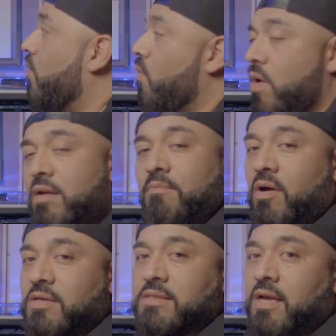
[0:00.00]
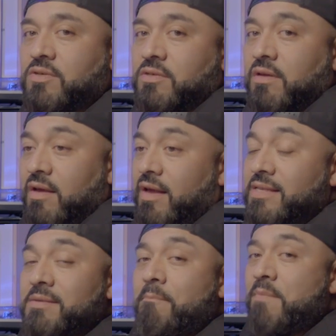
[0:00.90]
a 1-bar section.
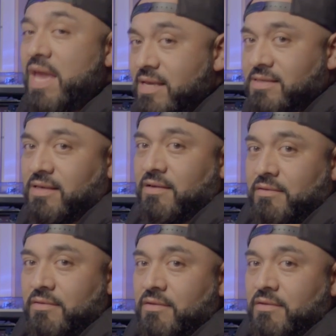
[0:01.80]
It's amazing